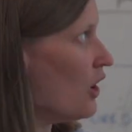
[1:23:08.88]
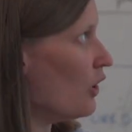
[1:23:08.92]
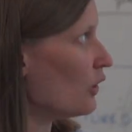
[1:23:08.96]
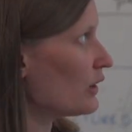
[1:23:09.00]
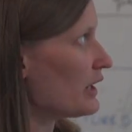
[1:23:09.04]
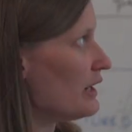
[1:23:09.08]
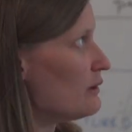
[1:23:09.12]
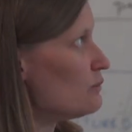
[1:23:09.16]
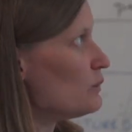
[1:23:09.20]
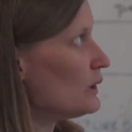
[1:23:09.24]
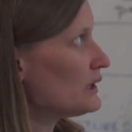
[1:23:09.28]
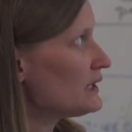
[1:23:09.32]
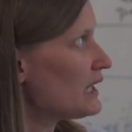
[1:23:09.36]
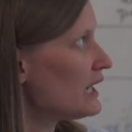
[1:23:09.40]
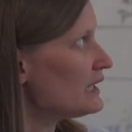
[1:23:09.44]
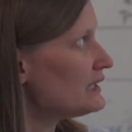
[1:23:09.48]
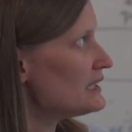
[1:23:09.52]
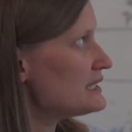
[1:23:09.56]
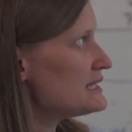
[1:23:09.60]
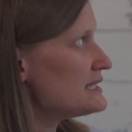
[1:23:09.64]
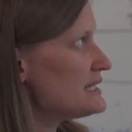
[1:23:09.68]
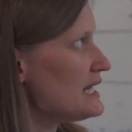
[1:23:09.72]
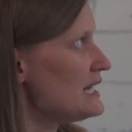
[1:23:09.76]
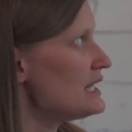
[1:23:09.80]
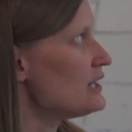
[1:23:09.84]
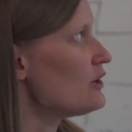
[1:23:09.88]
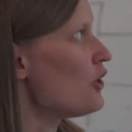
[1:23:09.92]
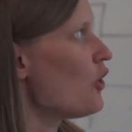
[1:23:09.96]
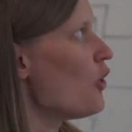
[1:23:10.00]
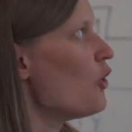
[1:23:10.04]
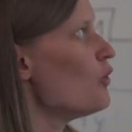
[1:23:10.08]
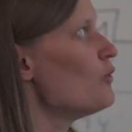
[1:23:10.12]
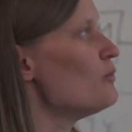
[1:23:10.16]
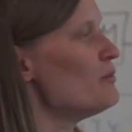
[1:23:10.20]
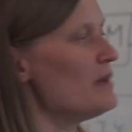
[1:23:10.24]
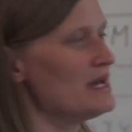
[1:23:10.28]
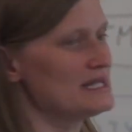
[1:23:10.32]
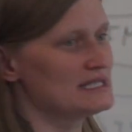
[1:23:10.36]
Okay, what are the
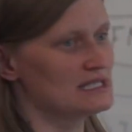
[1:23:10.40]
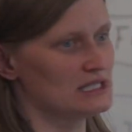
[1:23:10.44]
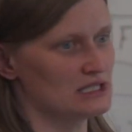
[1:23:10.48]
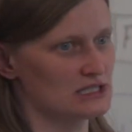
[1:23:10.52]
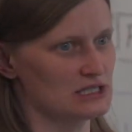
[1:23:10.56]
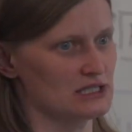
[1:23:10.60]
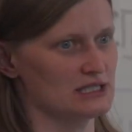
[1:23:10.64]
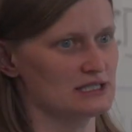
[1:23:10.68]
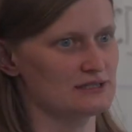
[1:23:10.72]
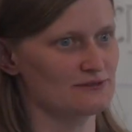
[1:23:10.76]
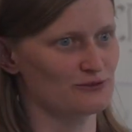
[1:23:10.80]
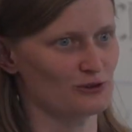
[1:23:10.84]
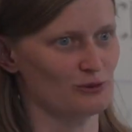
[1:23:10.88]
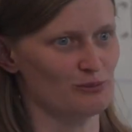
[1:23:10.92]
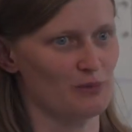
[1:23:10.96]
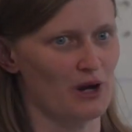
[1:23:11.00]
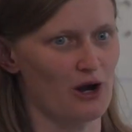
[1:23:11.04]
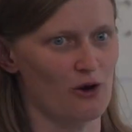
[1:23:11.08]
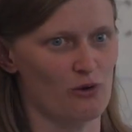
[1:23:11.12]
take-home messages from,